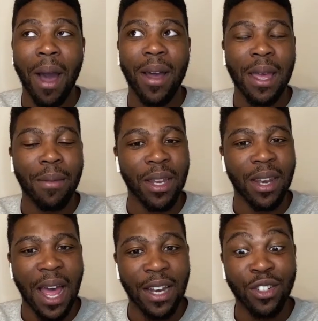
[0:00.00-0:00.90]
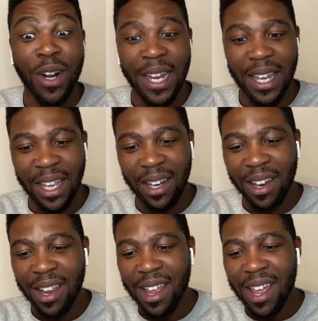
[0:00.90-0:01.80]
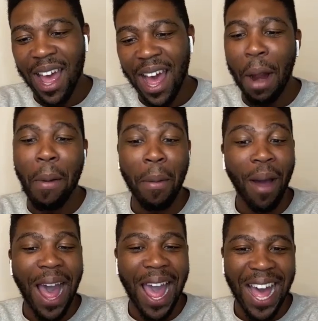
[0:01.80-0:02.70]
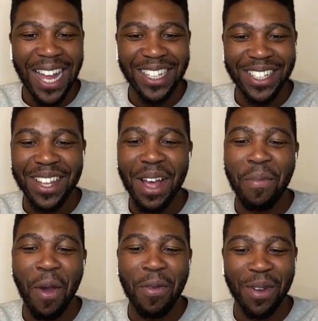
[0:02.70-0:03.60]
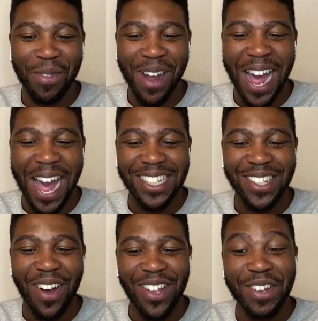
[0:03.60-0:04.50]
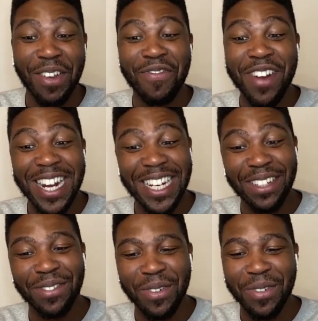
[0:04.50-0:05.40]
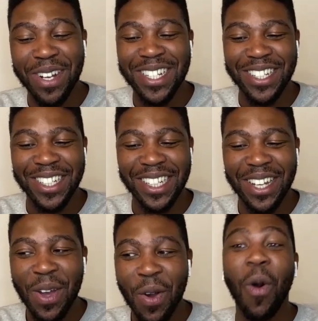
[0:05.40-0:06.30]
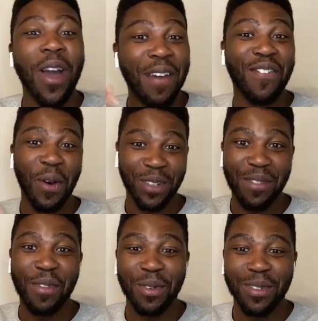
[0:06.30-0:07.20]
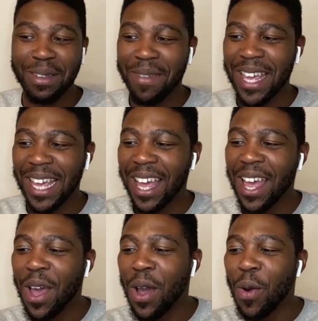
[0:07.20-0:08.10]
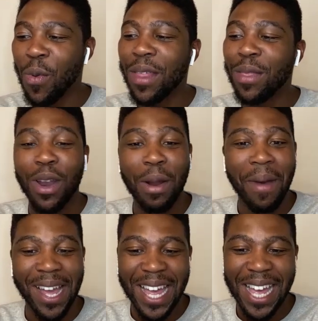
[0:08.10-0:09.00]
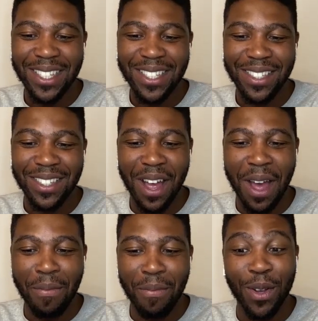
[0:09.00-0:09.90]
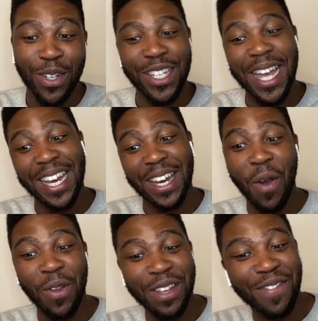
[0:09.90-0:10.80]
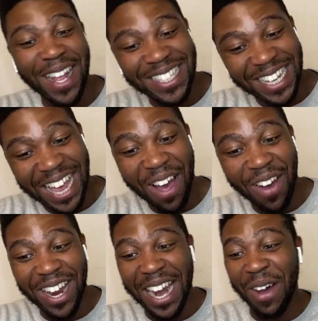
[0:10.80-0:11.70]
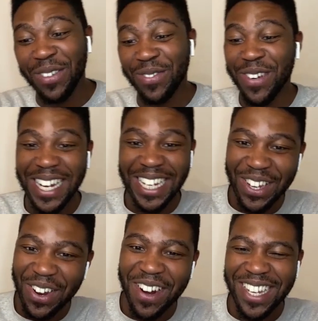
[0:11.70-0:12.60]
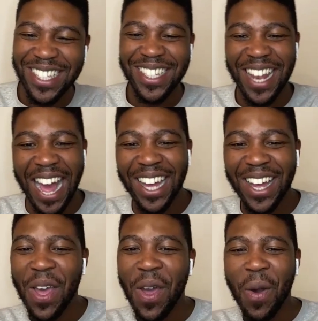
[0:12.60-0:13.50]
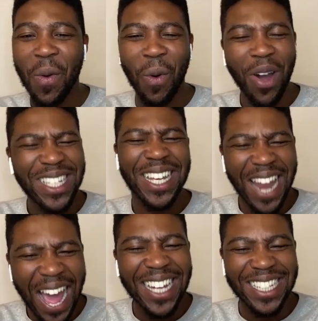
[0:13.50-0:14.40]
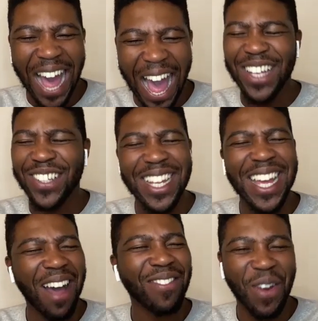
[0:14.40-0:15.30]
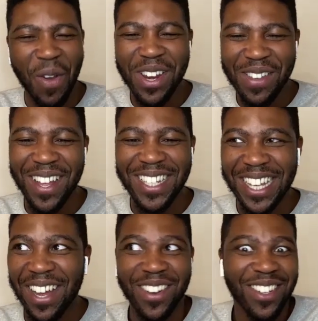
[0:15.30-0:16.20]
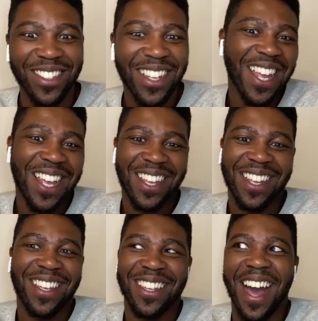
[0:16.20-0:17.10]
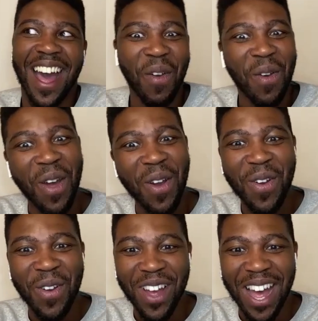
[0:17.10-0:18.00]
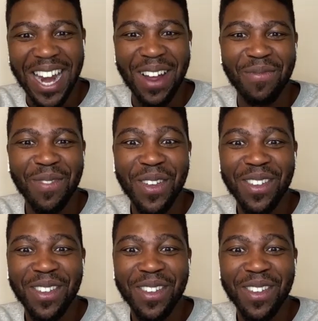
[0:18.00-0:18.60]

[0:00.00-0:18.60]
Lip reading: him and drinking. And I remember I had a moment where I had to ask a really difficult question, or it felt difficult to me, with one of my guests, because she had an OnlyFans account, and I was really curious, like, what is it like to actually have an OnlyFans account? Because I don't know. And I'm,